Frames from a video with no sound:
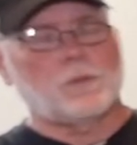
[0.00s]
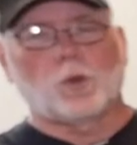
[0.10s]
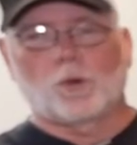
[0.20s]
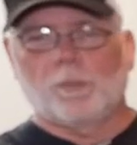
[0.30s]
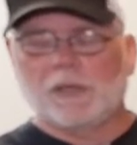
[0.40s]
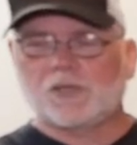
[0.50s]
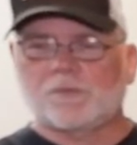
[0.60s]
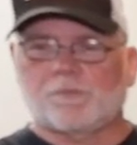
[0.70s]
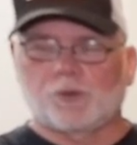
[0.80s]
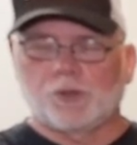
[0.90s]
your best
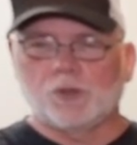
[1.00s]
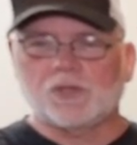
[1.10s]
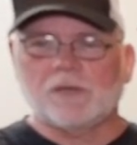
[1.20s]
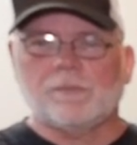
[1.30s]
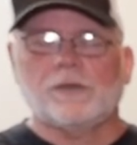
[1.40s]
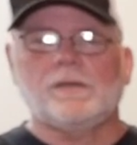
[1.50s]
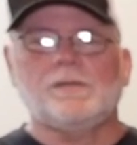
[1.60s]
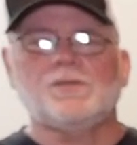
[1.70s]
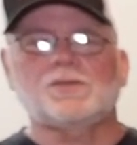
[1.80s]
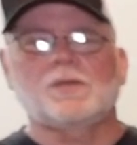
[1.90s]
producing
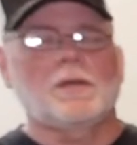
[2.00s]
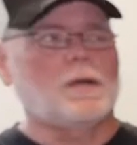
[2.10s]
birds,